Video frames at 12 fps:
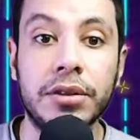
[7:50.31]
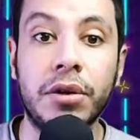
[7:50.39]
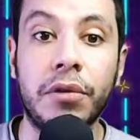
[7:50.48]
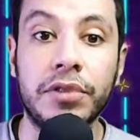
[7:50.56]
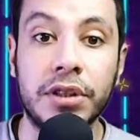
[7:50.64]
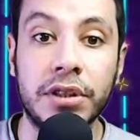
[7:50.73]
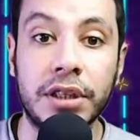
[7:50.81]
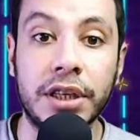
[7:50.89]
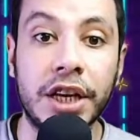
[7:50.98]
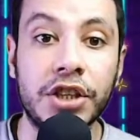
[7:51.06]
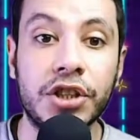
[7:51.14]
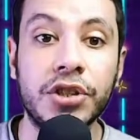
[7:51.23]
of
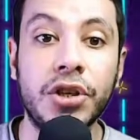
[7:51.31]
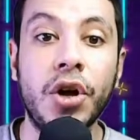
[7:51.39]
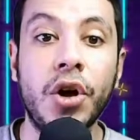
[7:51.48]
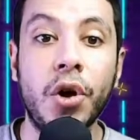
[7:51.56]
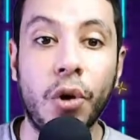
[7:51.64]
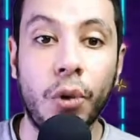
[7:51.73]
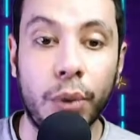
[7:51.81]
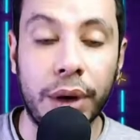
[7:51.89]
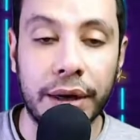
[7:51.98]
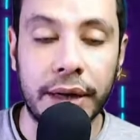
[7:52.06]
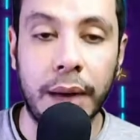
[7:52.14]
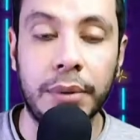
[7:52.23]
destination
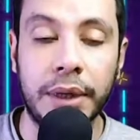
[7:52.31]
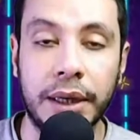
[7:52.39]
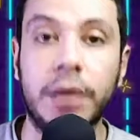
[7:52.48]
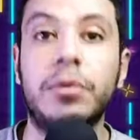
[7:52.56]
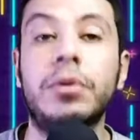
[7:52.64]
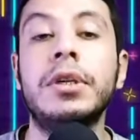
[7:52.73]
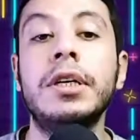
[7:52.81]
where applicable.